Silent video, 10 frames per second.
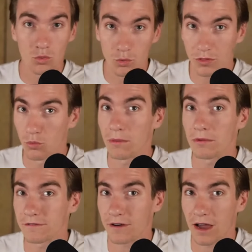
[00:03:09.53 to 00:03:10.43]
the
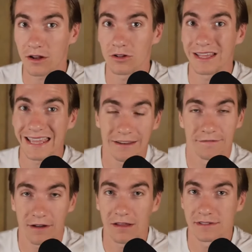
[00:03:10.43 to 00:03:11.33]
Wimbledon final
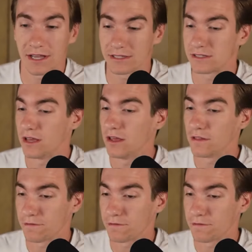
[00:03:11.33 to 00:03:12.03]
in five sets,